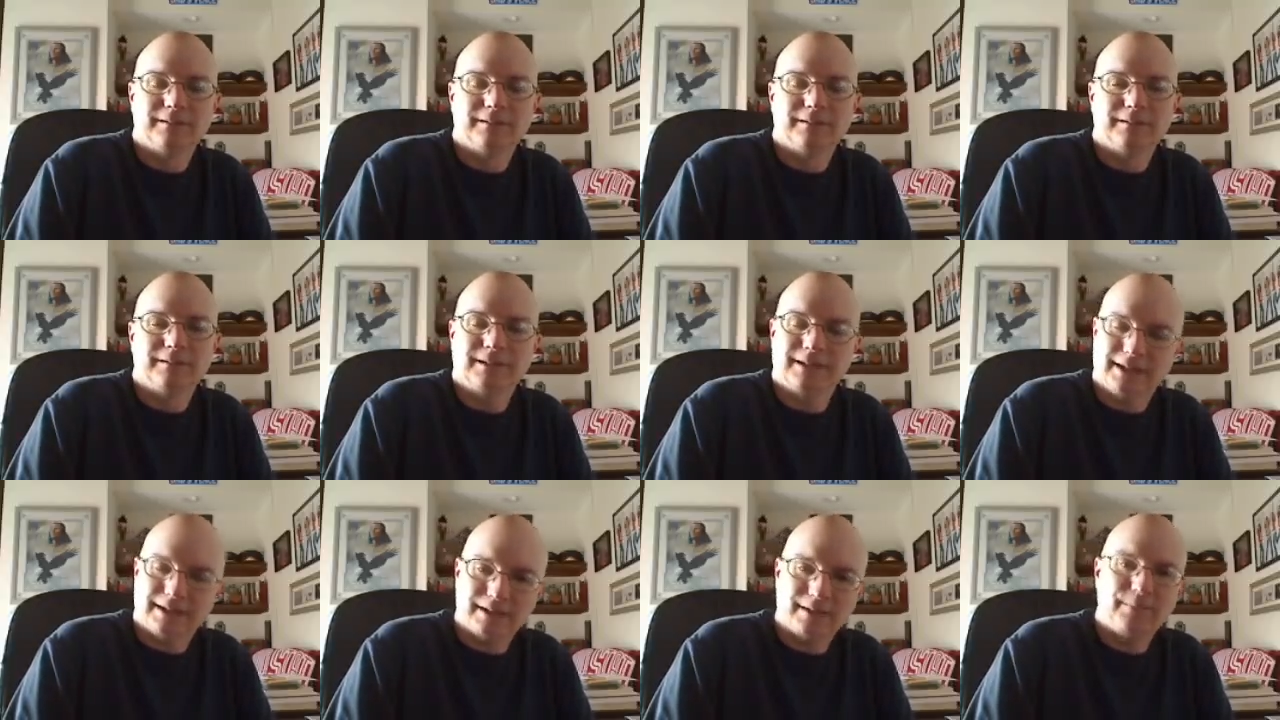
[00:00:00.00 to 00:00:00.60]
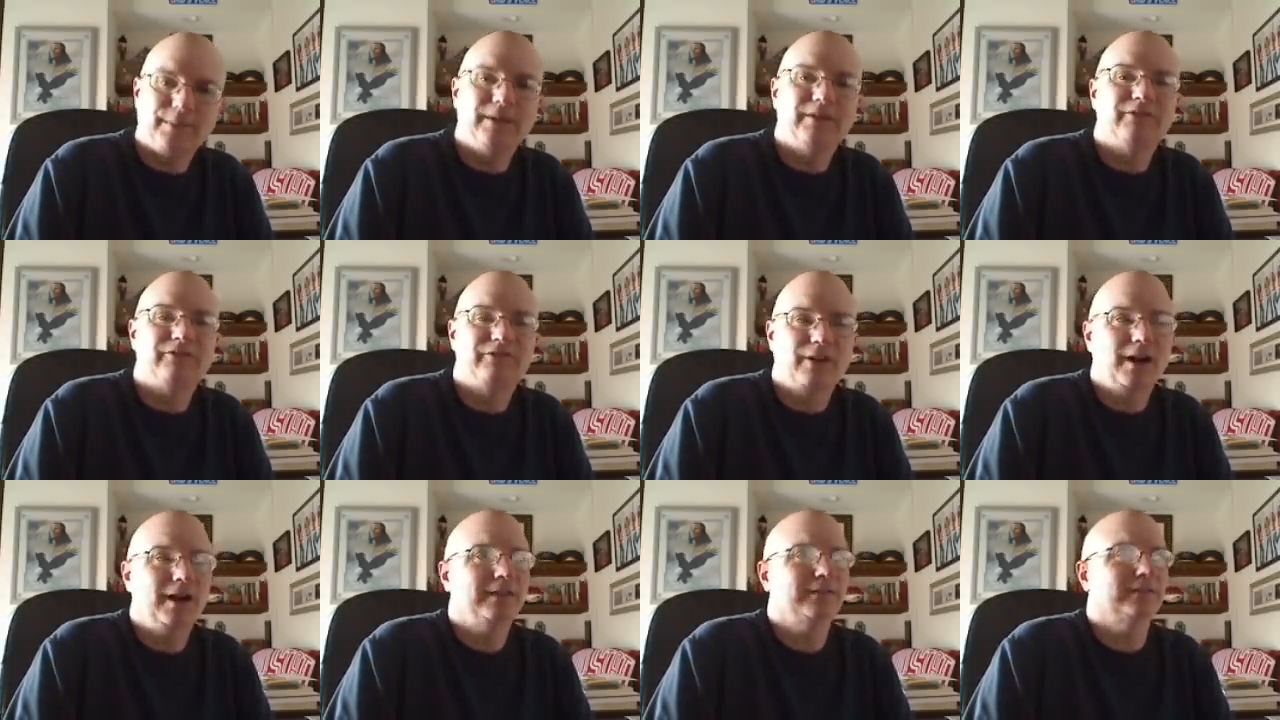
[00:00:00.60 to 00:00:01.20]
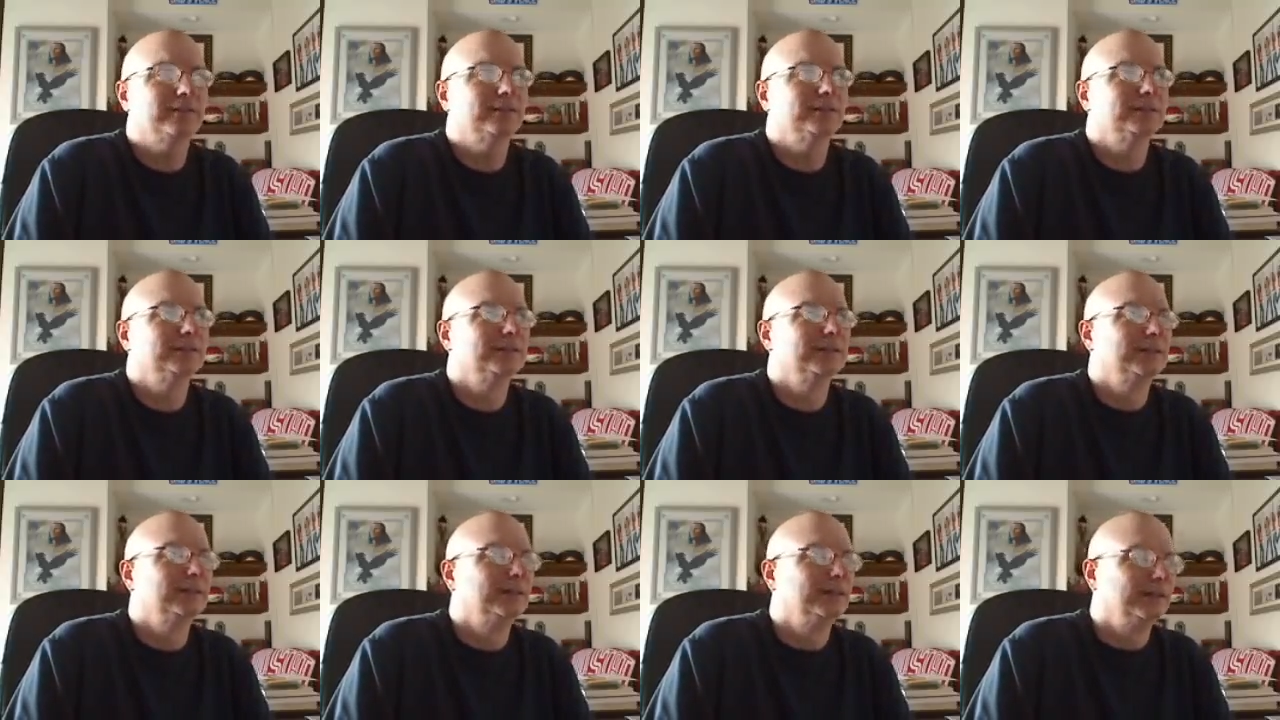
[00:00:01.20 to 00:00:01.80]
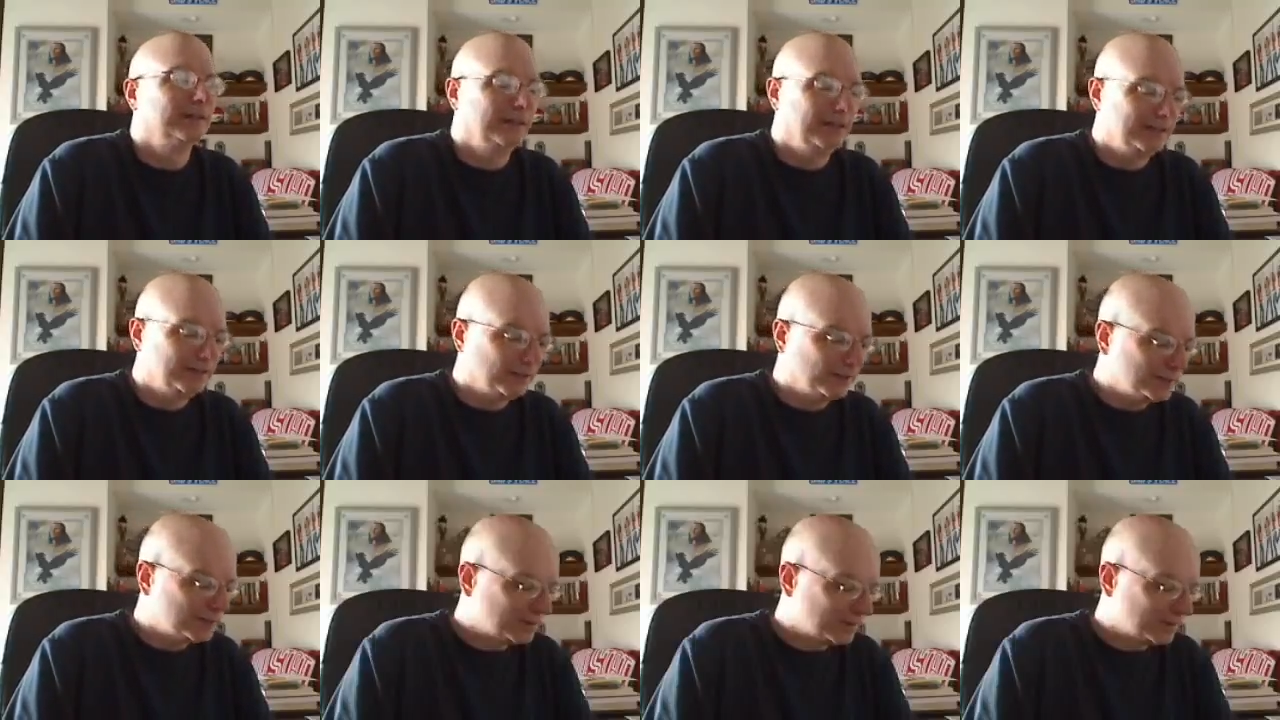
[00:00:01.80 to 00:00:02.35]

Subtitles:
and how to be a father. And those are